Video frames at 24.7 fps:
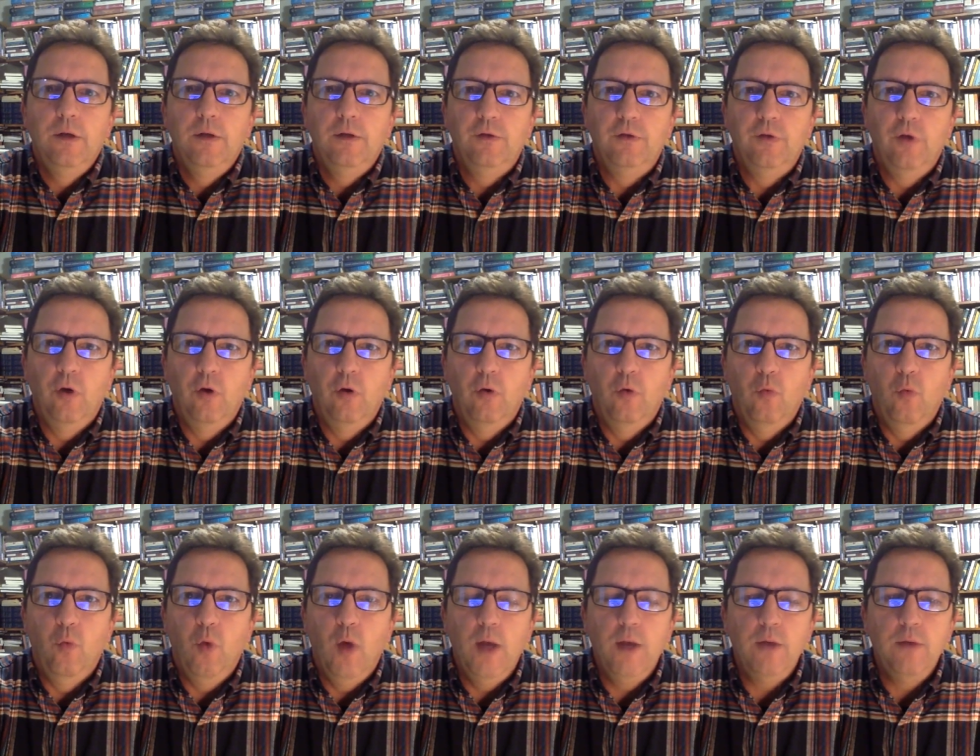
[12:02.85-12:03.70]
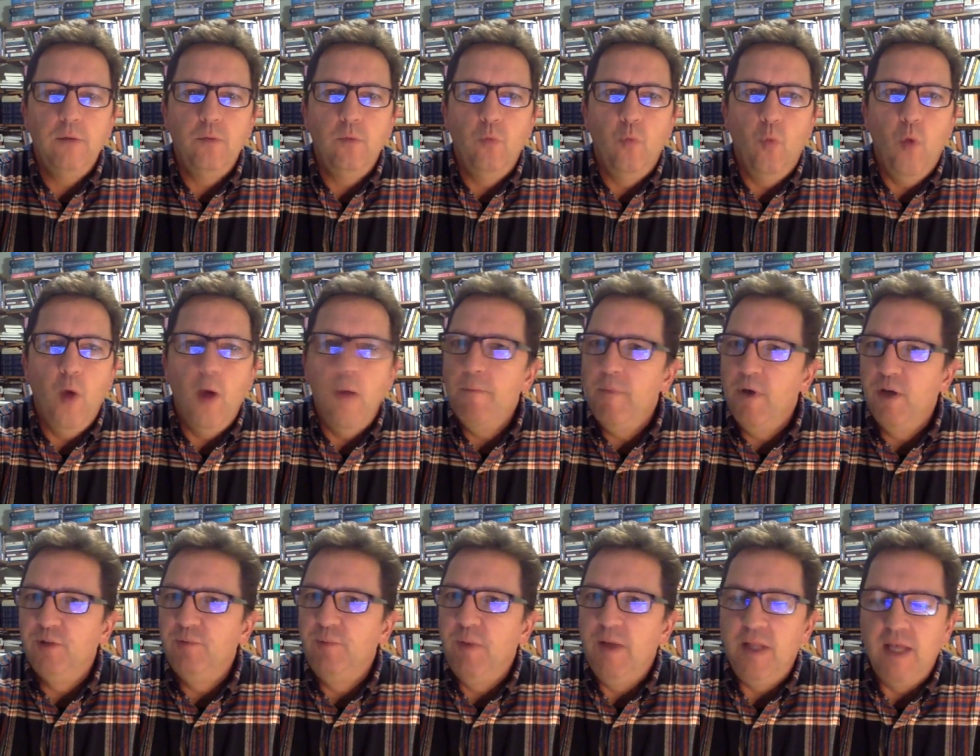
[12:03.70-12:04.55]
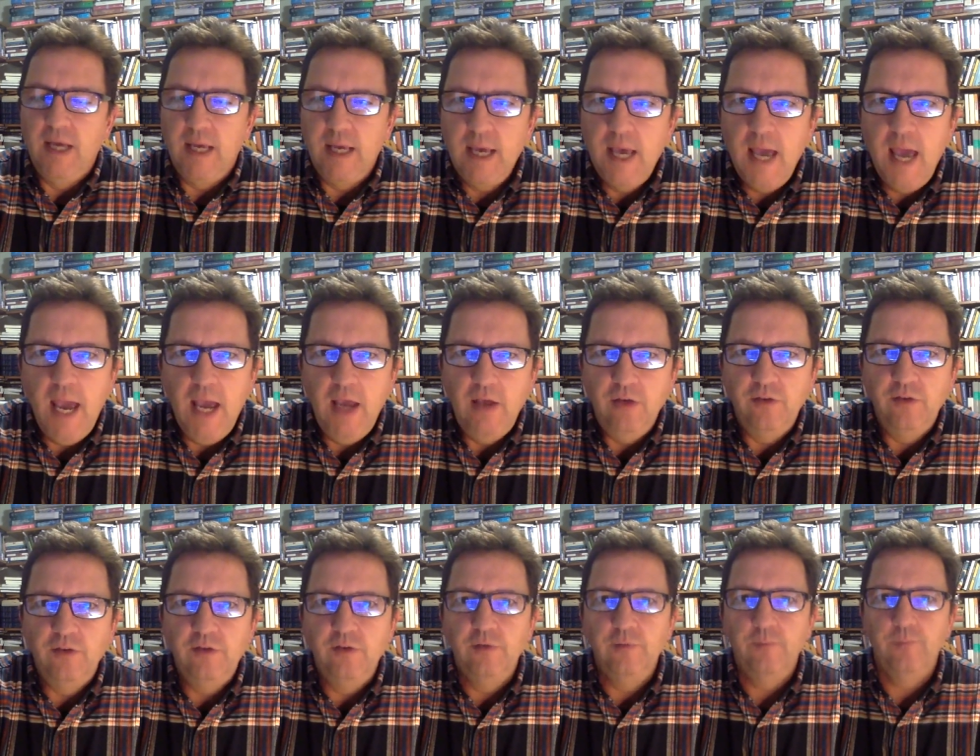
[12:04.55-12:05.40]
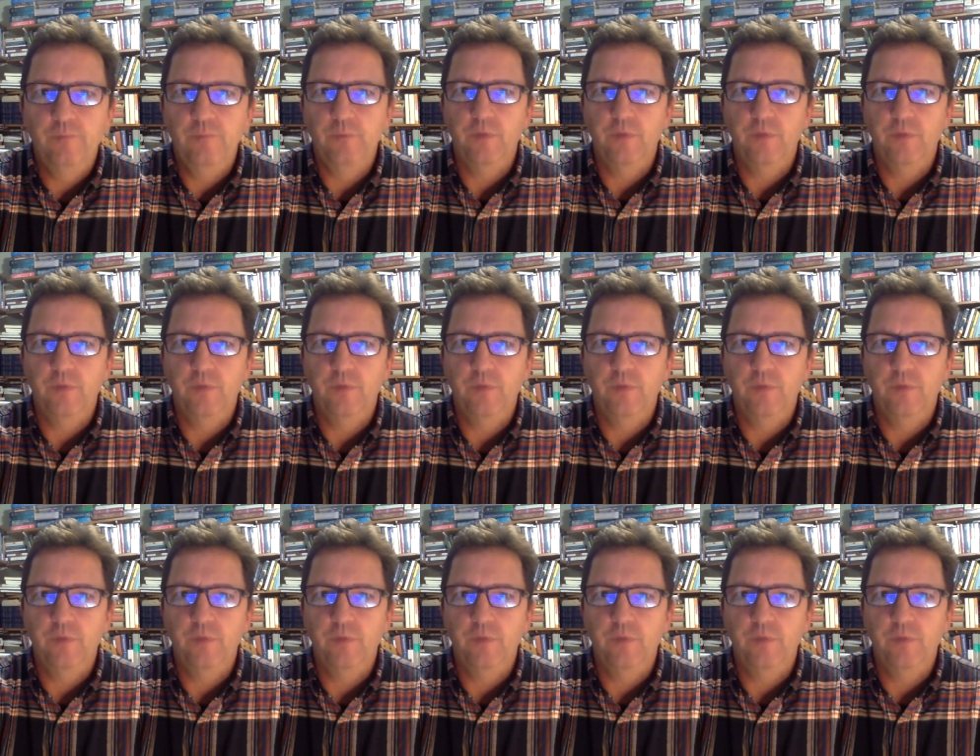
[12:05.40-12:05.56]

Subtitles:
So what must be the case